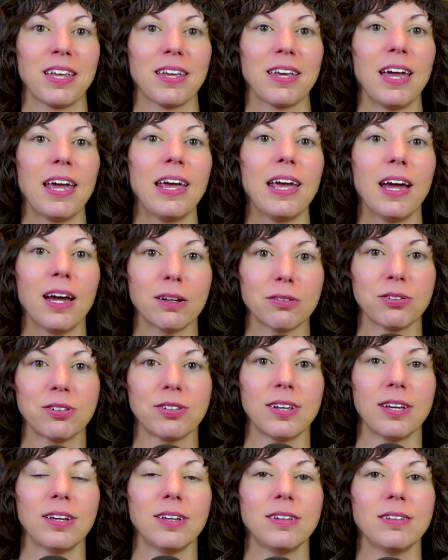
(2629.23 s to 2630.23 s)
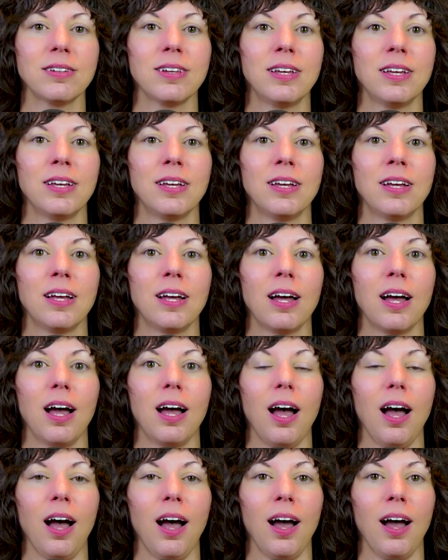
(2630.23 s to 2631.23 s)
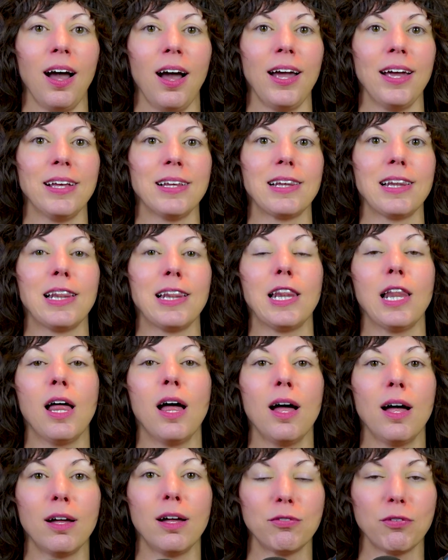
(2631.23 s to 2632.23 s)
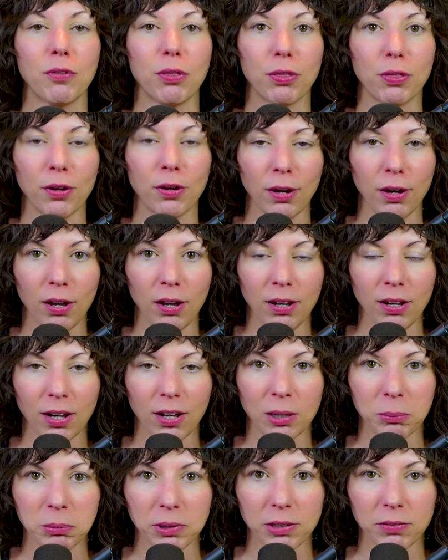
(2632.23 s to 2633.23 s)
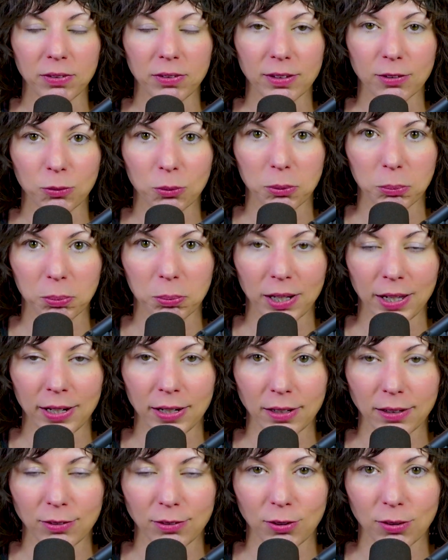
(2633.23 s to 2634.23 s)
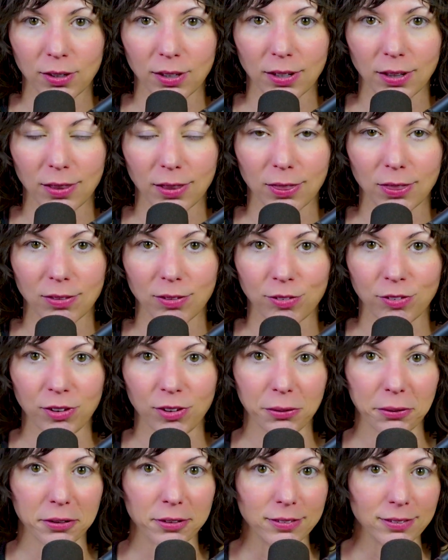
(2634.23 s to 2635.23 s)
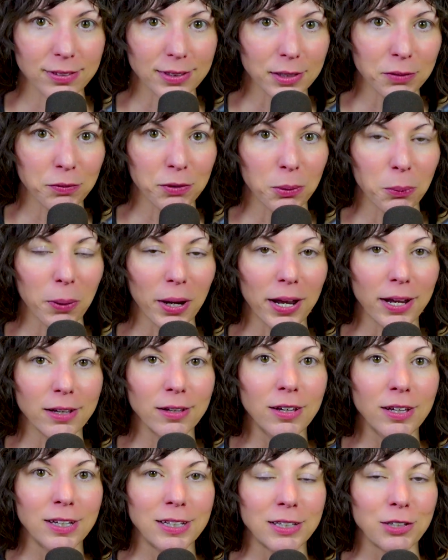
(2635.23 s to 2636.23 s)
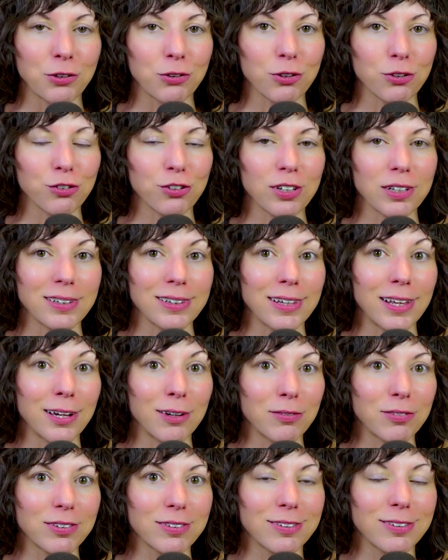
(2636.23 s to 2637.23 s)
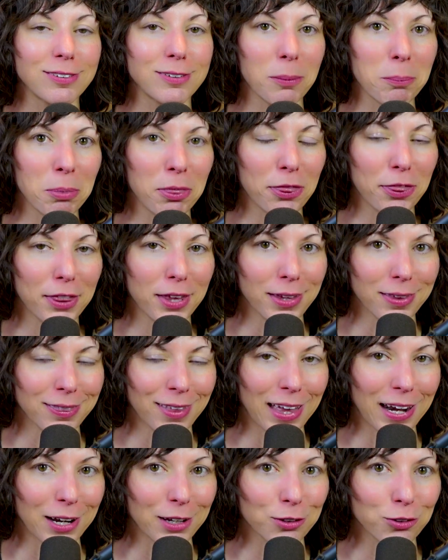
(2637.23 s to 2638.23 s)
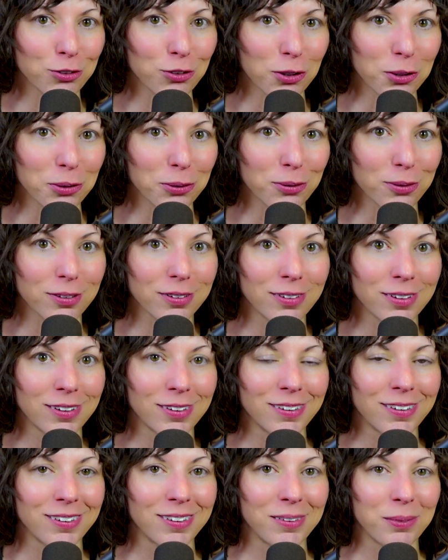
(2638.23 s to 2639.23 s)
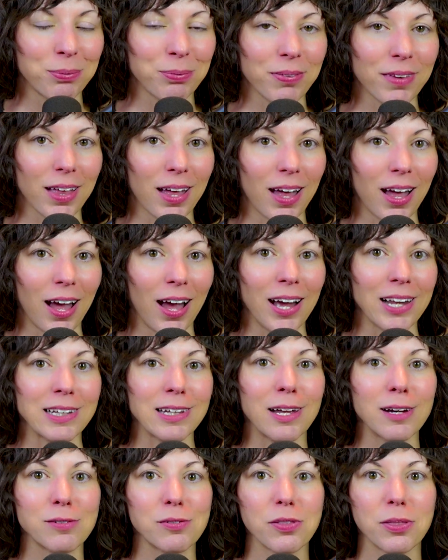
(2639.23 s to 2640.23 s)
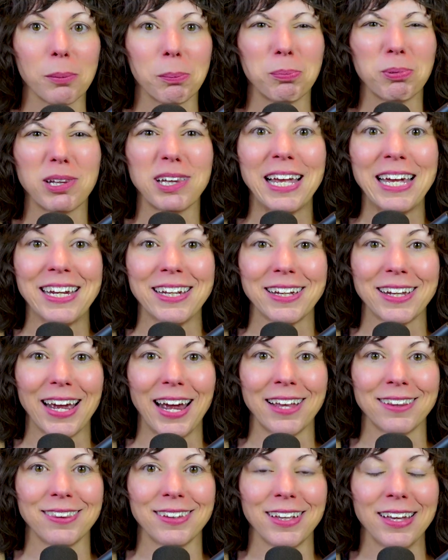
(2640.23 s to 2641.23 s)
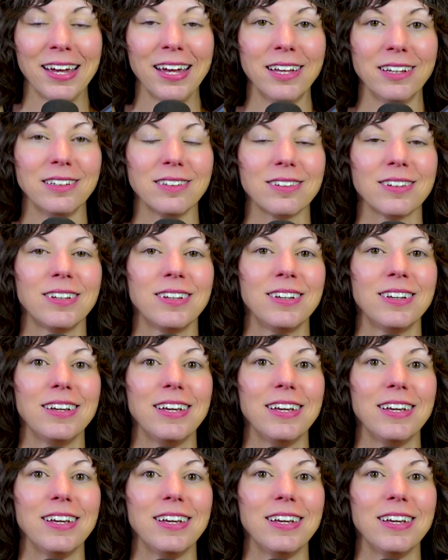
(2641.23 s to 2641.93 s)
KF says, I loved I'm leaving this one blank so that the secret isn't given away. So she loved something that I showed. I loved the blank at the end.